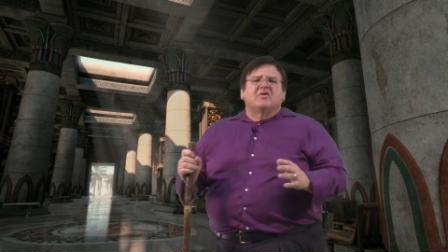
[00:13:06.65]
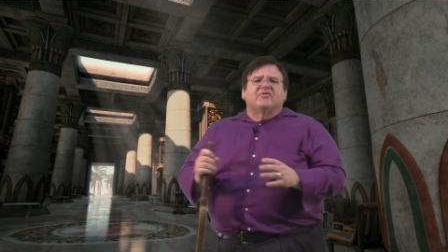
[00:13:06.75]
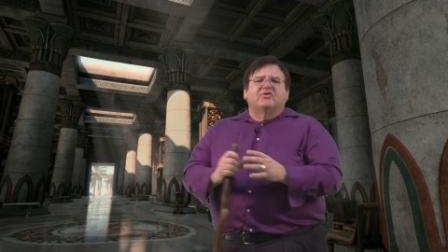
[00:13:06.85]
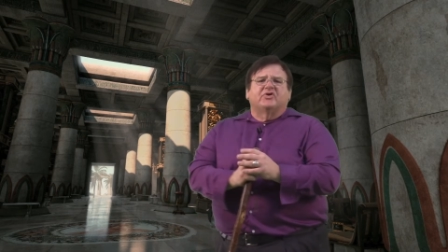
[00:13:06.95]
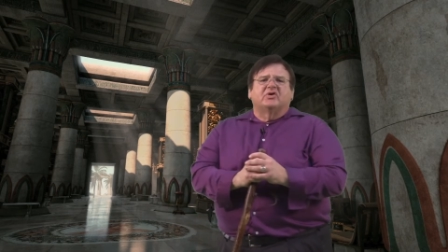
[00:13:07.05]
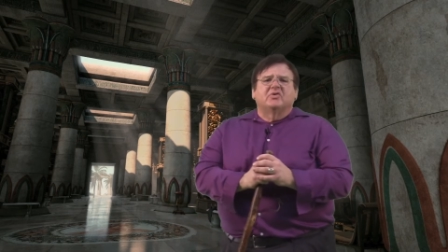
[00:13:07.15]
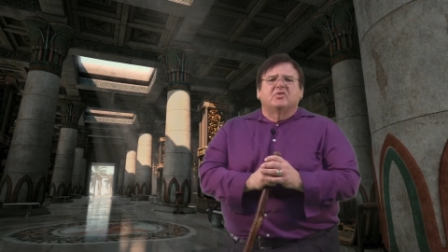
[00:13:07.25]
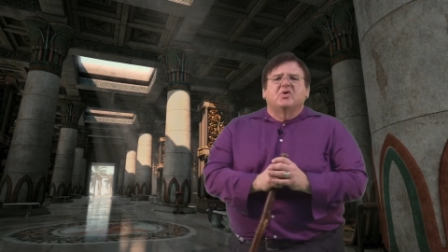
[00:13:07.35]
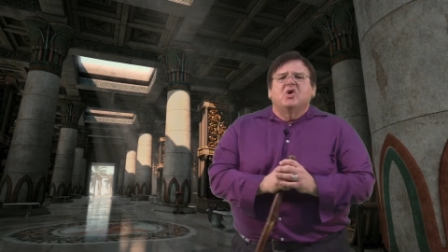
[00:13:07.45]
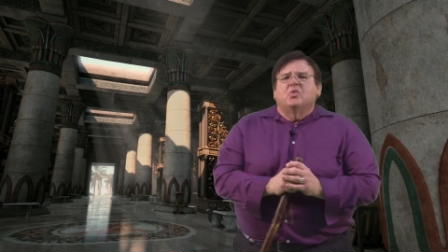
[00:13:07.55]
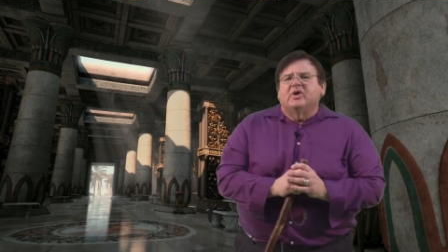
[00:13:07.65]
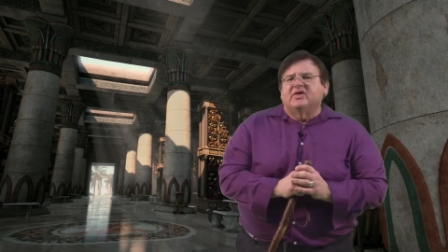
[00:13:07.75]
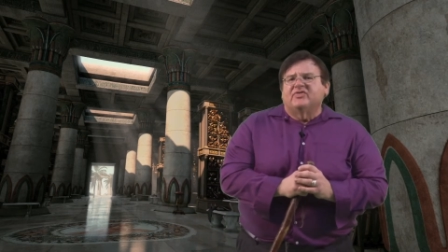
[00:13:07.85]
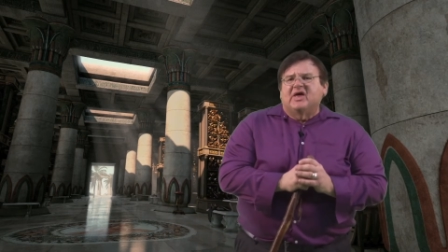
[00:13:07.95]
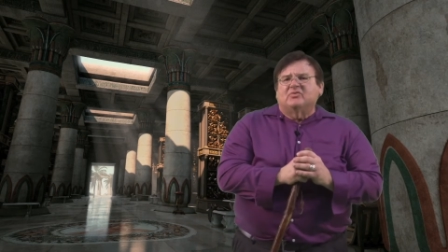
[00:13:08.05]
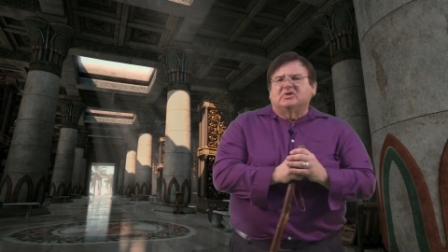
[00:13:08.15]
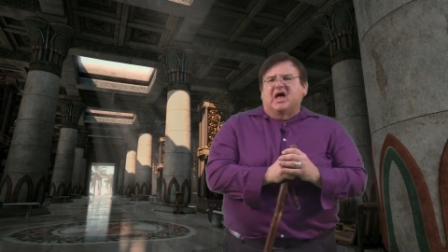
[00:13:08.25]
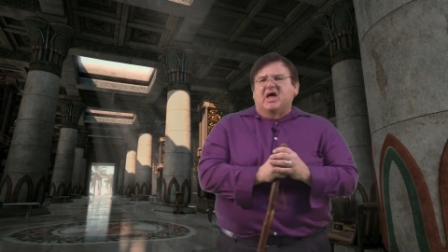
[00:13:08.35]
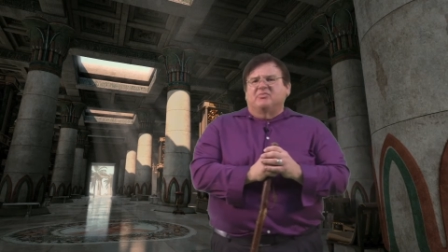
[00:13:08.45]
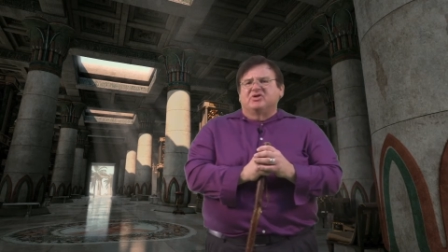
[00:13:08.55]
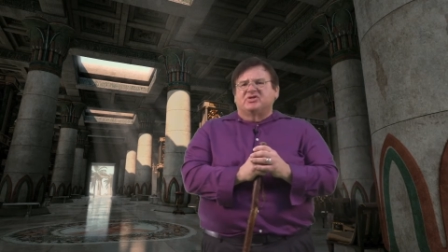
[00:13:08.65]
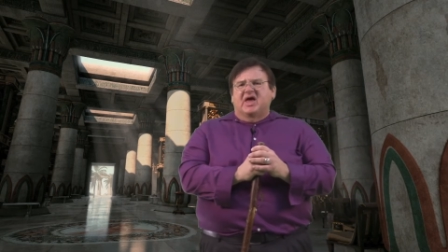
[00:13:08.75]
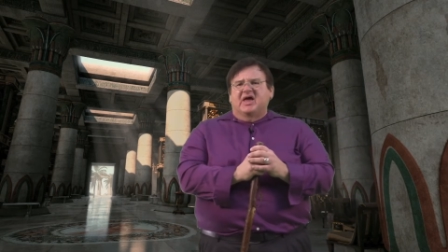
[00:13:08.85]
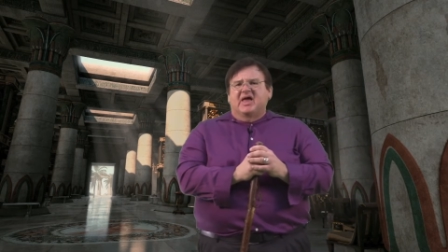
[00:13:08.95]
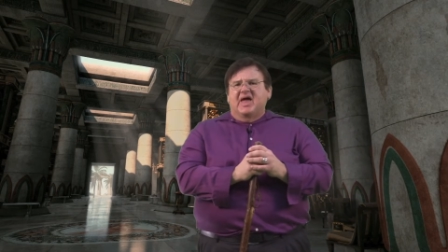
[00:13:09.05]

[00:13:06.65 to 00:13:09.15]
Further, we can then reliably say